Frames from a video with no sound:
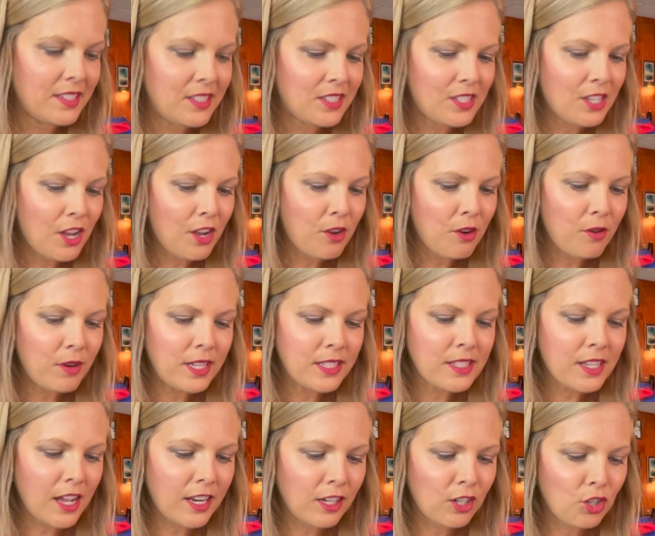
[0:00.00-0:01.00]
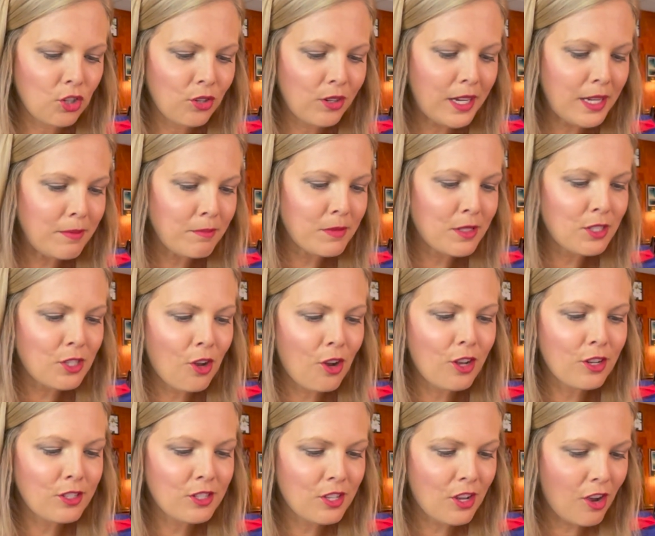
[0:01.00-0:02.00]
So it's got a cream
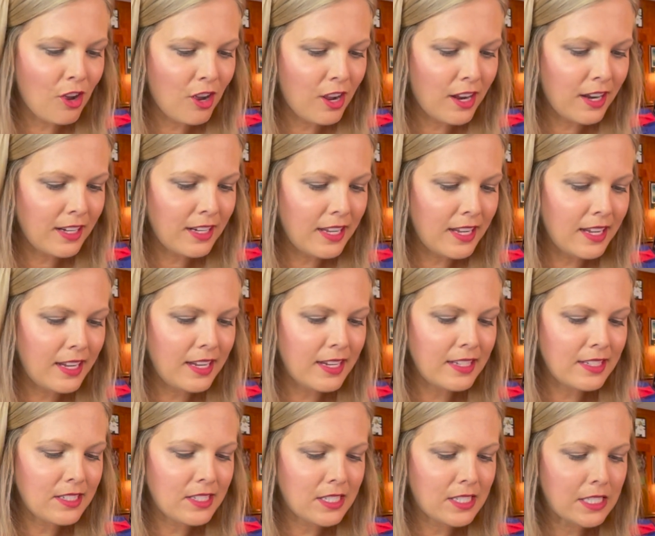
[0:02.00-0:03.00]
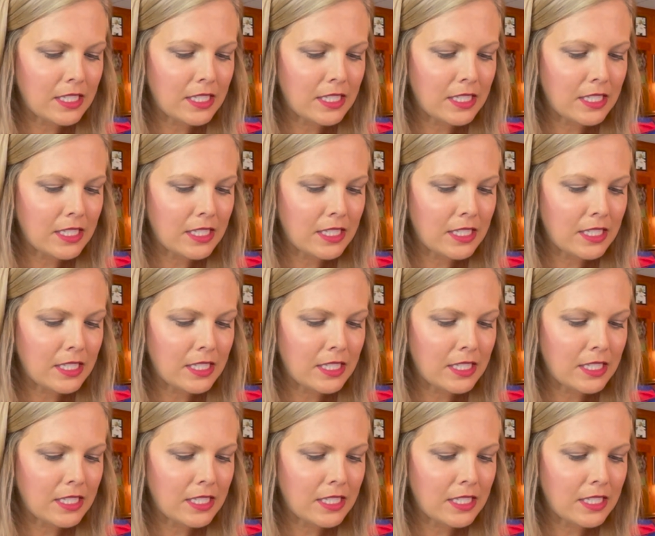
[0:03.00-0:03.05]
sauce on it.